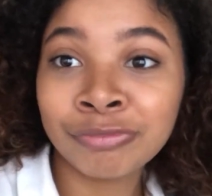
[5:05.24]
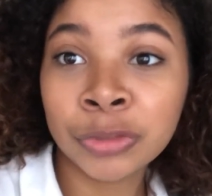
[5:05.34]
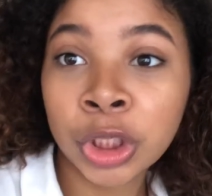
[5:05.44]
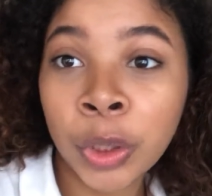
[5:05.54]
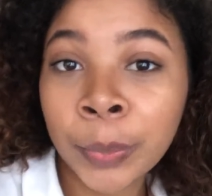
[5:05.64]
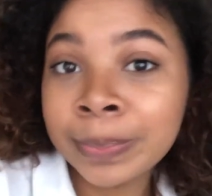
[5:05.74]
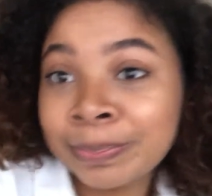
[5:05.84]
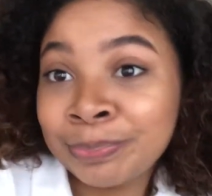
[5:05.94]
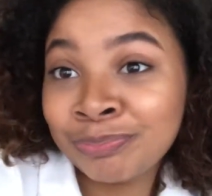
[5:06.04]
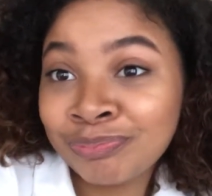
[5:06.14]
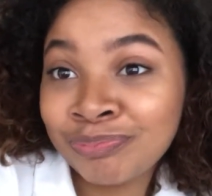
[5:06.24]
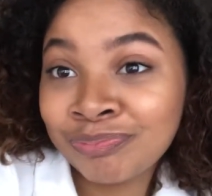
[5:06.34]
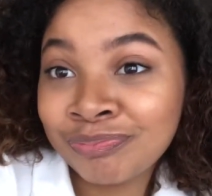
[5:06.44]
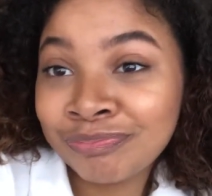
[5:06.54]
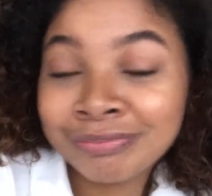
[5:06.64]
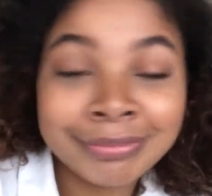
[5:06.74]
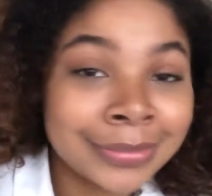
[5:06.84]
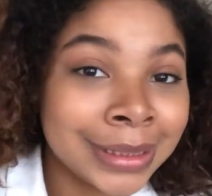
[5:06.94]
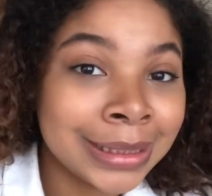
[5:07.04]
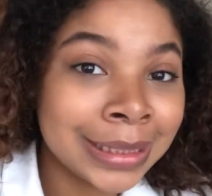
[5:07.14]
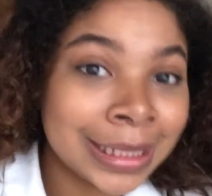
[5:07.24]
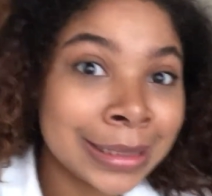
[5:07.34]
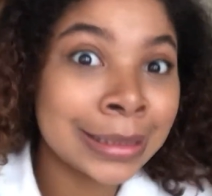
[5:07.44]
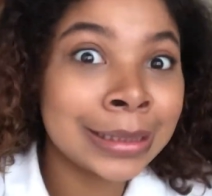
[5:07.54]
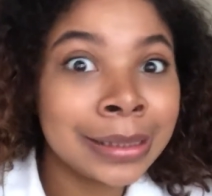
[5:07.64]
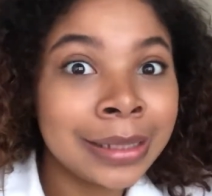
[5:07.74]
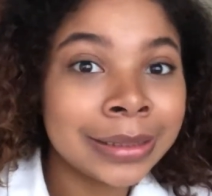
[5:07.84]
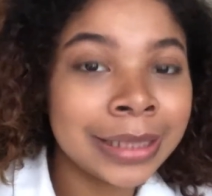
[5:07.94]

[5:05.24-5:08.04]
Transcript: So this is the look